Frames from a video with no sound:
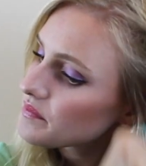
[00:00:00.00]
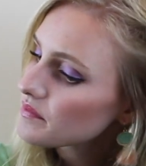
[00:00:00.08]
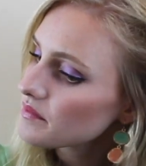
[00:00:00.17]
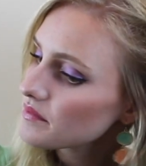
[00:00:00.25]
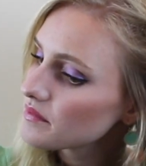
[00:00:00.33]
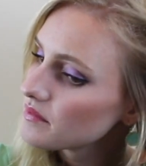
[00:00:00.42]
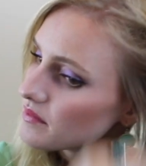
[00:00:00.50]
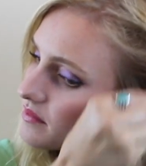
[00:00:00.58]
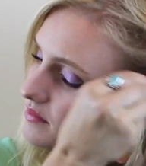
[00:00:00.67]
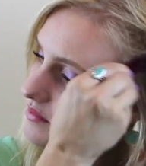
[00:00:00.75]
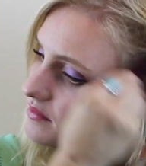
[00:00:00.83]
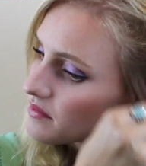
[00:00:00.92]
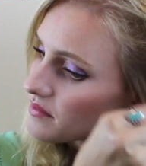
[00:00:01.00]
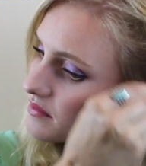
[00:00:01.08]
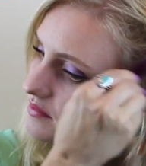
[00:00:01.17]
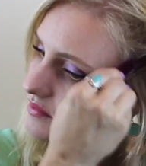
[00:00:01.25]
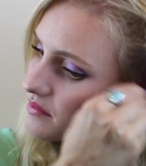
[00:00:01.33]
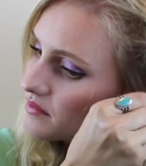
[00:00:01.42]

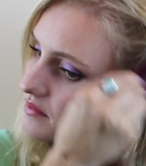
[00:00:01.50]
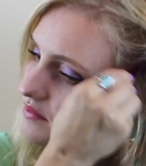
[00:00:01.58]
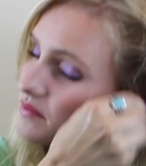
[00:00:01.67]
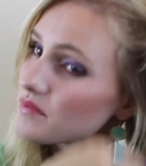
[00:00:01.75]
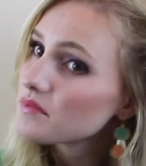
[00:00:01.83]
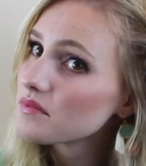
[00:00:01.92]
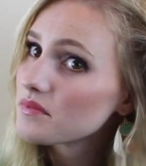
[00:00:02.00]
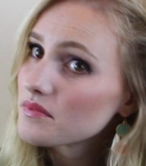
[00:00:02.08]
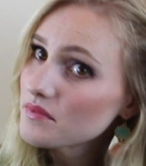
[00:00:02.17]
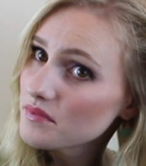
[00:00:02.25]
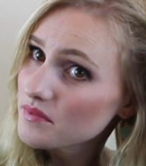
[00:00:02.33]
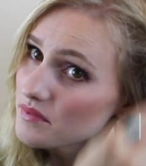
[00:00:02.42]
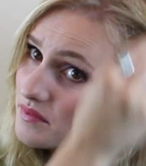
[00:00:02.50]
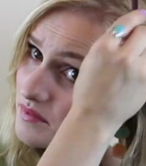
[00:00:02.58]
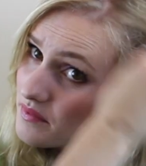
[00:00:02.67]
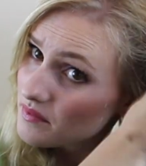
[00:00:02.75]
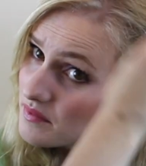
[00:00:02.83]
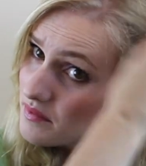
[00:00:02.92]

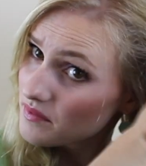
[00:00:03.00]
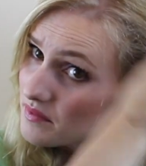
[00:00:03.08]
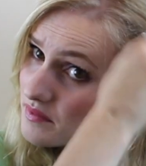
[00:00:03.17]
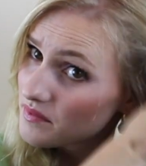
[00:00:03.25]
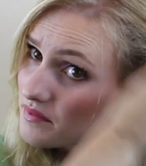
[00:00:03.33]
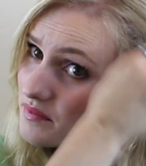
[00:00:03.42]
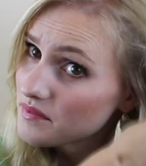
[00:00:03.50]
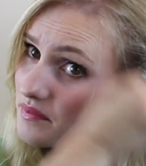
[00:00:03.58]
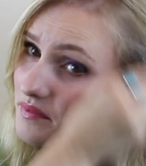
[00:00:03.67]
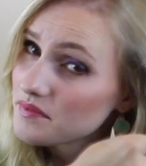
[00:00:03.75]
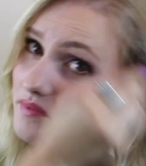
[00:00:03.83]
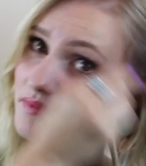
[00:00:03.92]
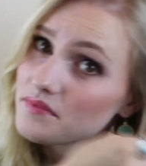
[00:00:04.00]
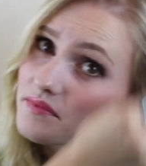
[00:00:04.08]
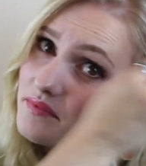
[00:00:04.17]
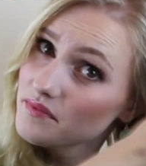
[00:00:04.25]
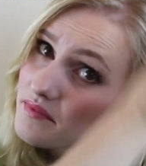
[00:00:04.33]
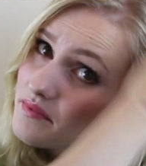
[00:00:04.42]

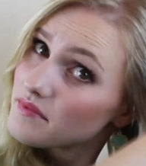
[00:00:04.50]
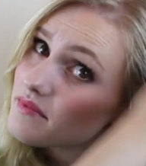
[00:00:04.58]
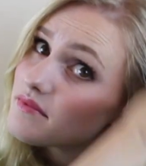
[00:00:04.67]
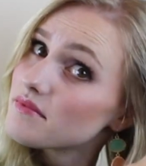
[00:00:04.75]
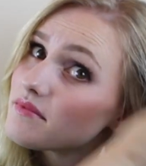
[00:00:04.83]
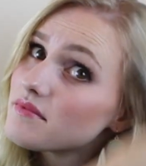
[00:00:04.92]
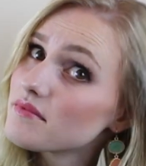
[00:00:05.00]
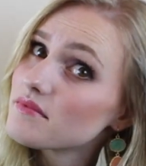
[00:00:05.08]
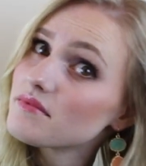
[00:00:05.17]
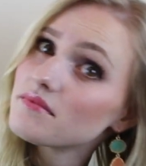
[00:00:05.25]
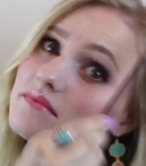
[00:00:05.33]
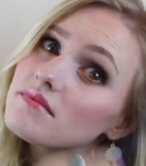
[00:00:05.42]
Nobody speaks.